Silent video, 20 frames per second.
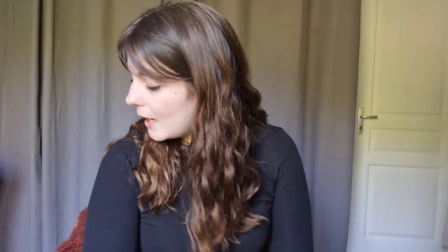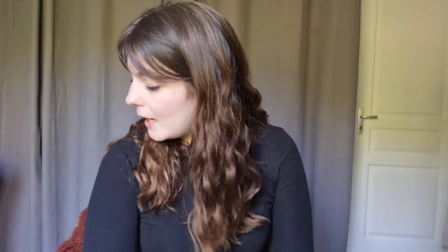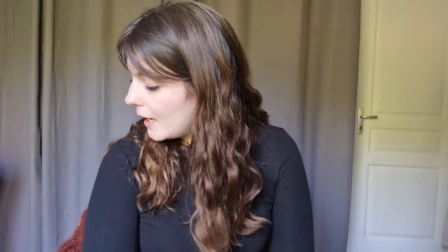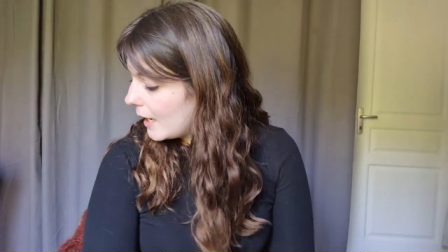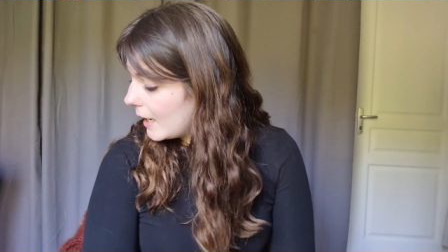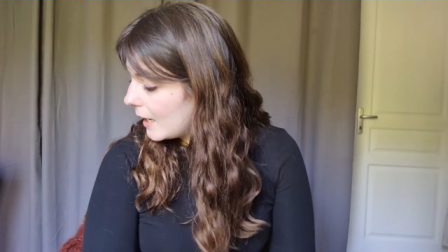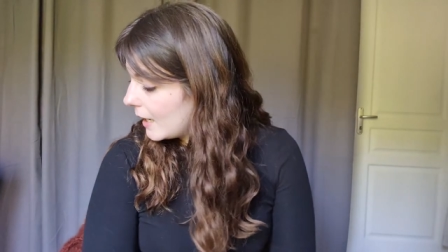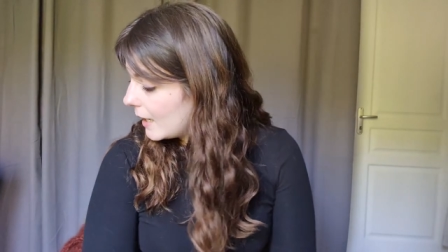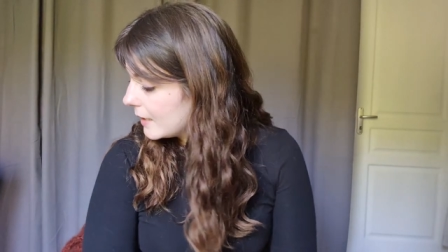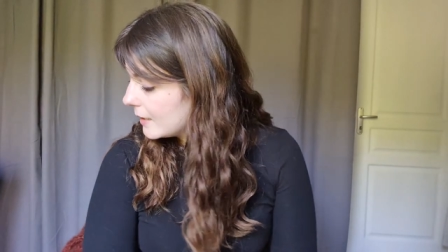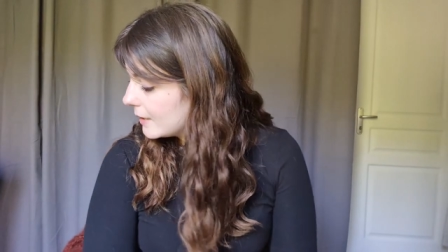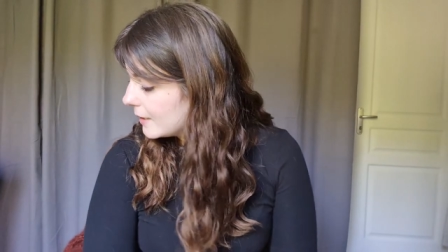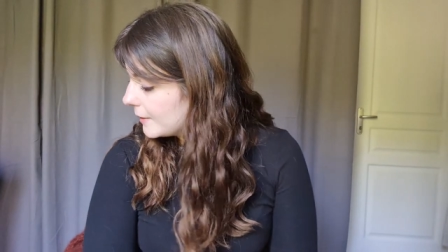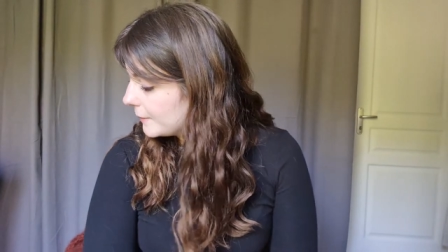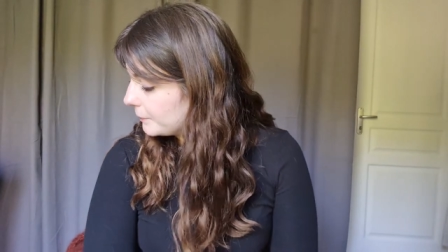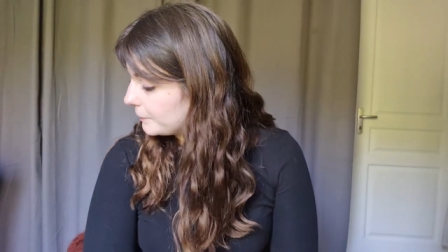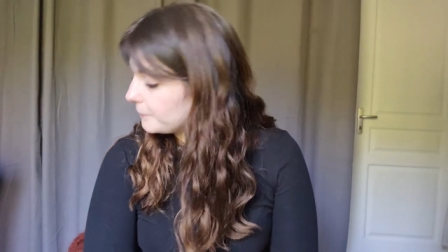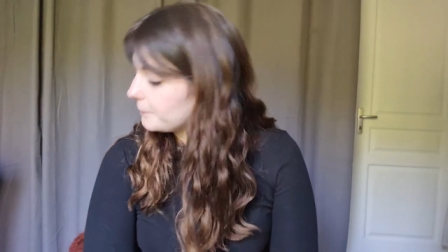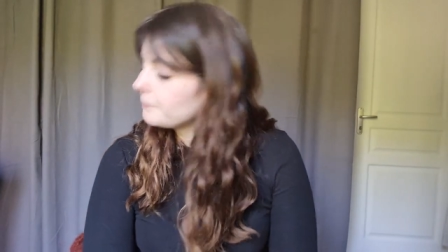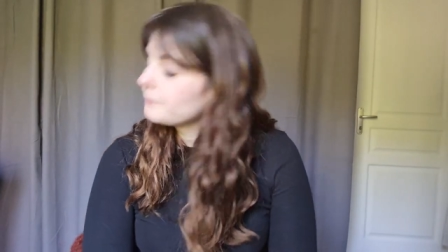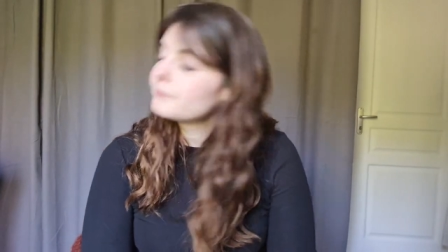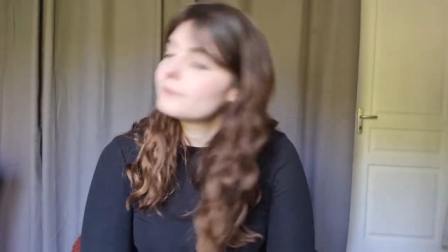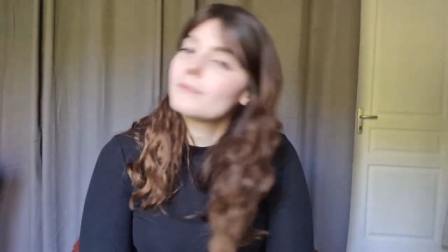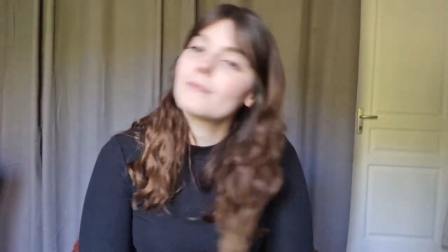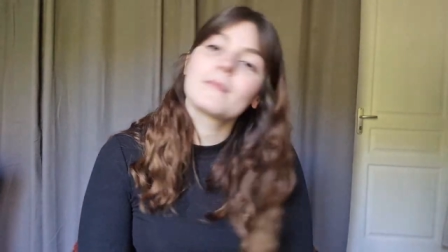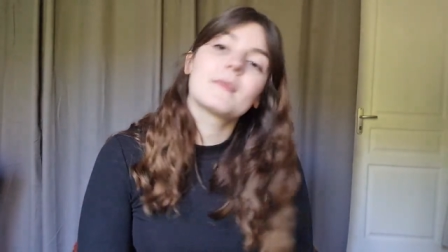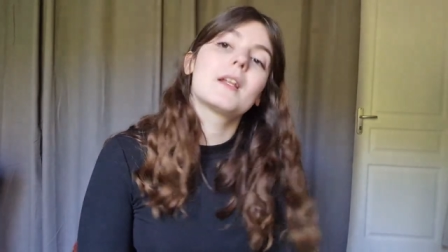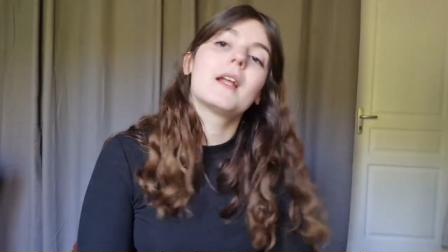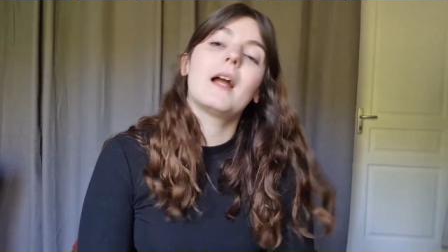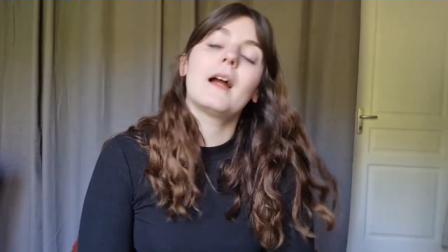And
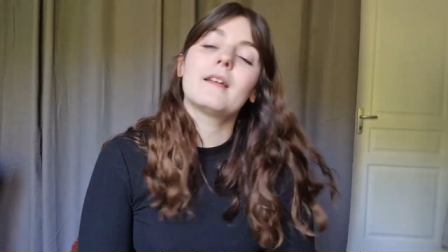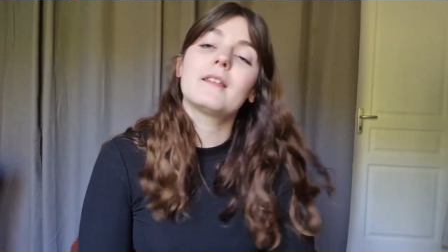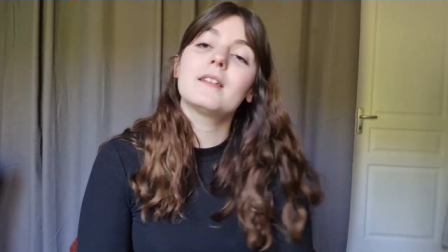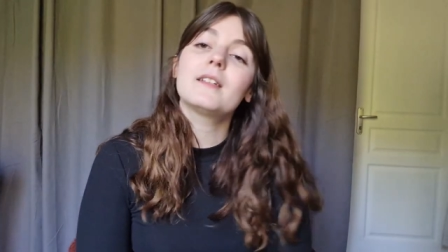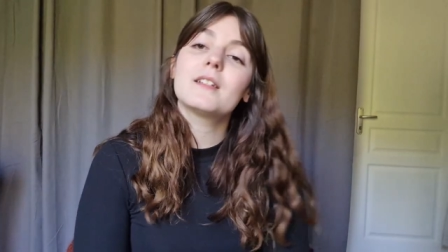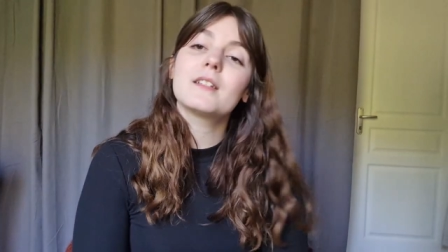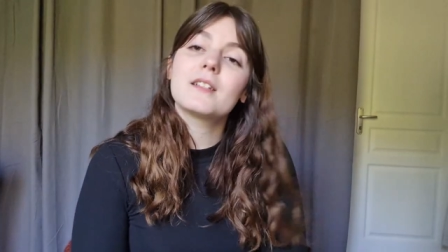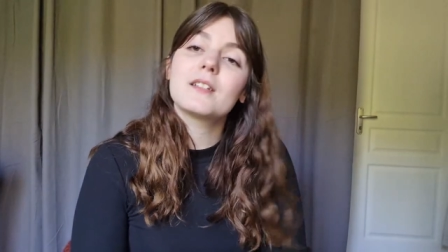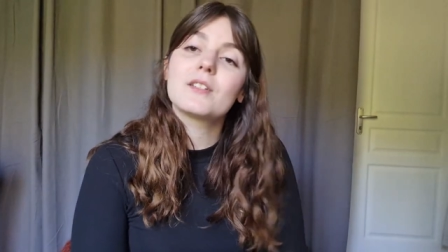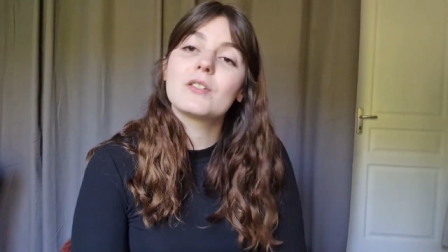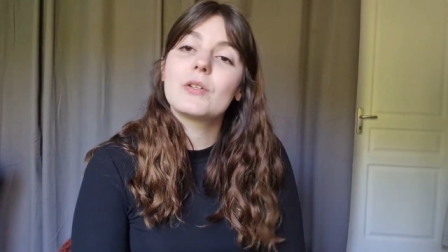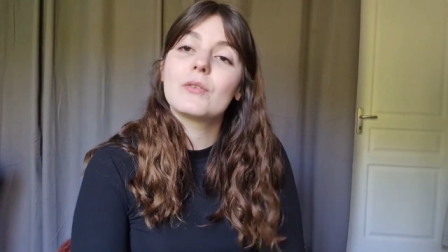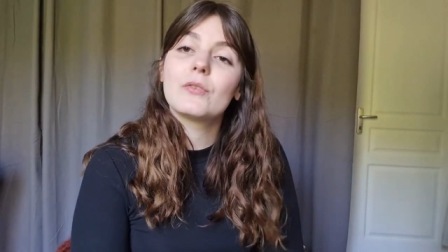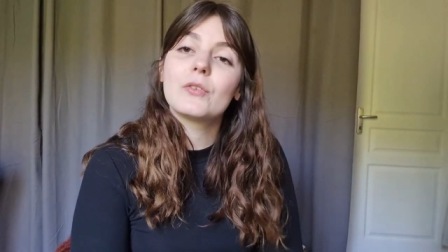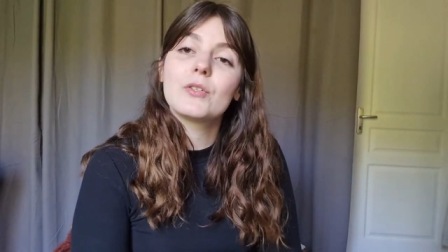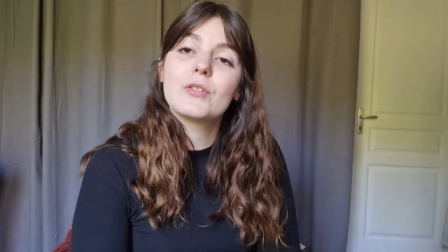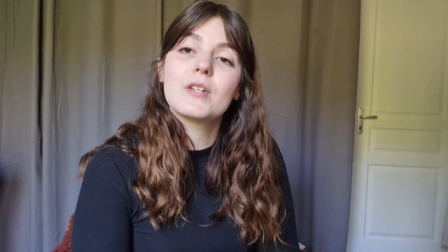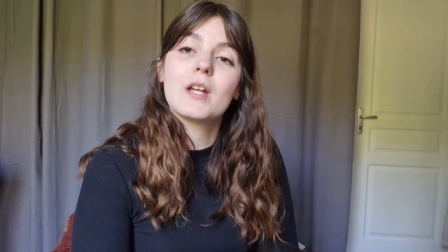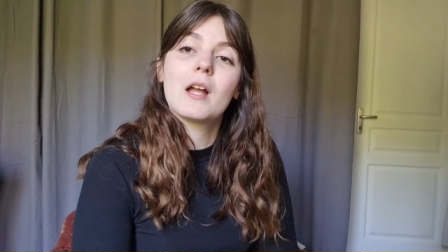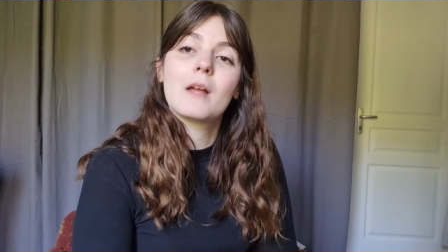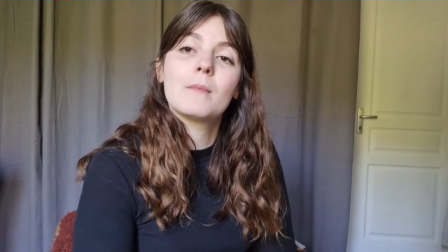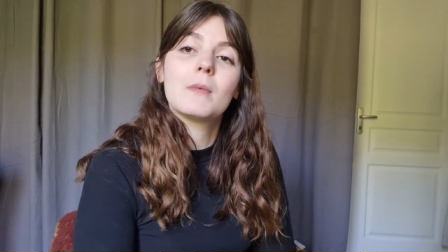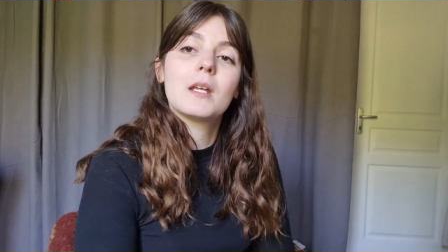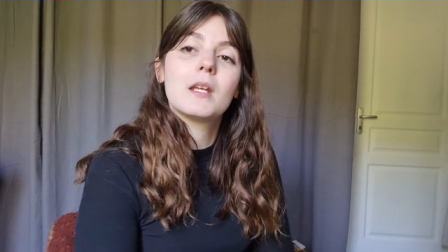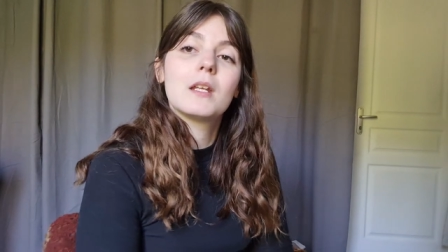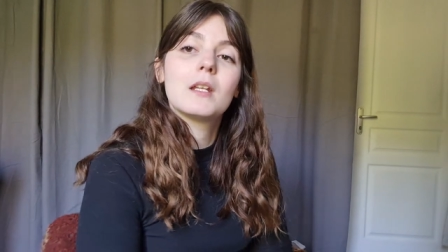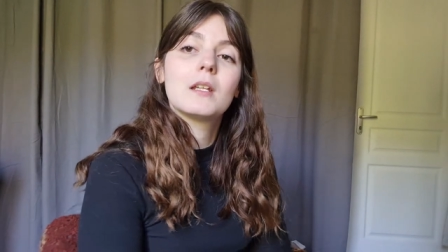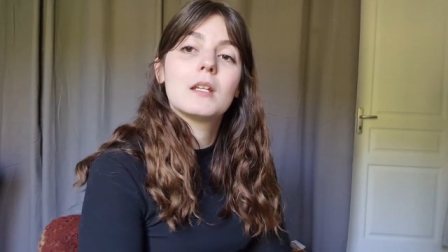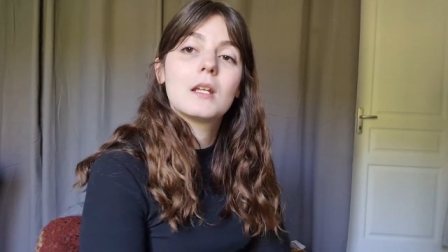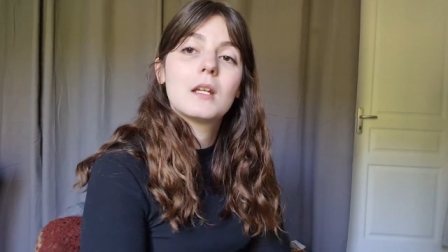I think this is the first time
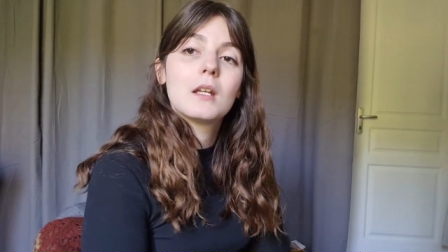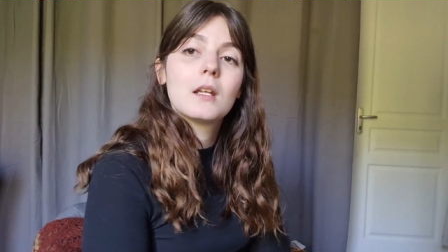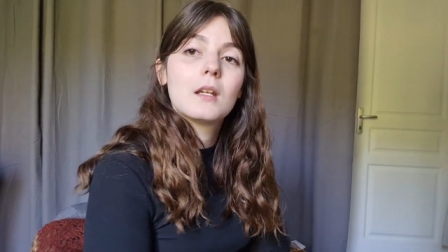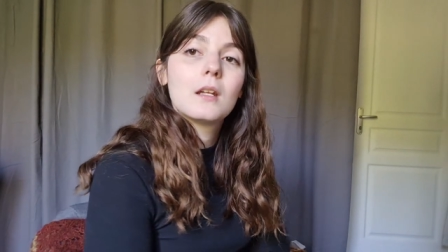in